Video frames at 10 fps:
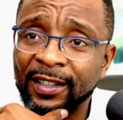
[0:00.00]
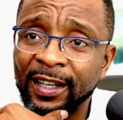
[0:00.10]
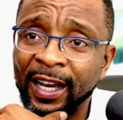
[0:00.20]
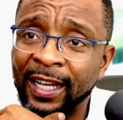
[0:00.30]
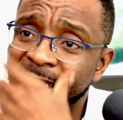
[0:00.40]

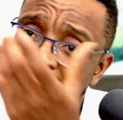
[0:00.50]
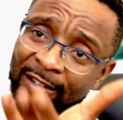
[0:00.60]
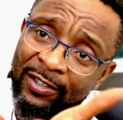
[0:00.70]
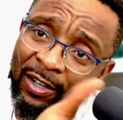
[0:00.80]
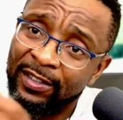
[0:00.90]
and their
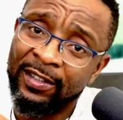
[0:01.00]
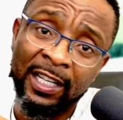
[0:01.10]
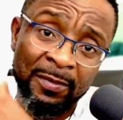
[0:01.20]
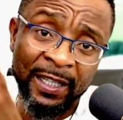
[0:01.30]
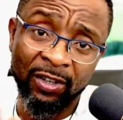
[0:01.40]
results,
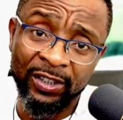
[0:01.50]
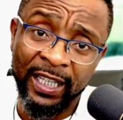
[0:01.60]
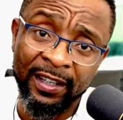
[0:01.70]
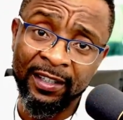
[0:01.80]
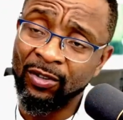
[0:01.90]
despite all their
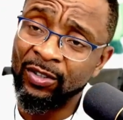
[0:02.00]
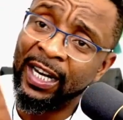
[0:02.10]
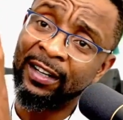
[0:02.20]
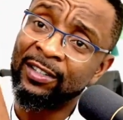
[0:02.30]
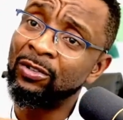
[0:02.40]

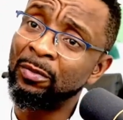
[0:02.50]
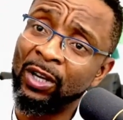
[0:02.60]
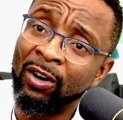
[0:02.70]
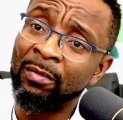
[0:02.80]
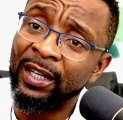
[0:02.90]
results will be
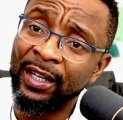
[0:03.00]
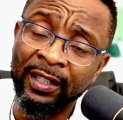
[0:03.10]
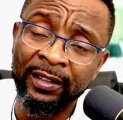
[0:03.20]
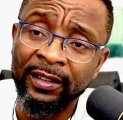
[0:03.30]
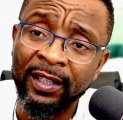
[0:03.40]
coming in.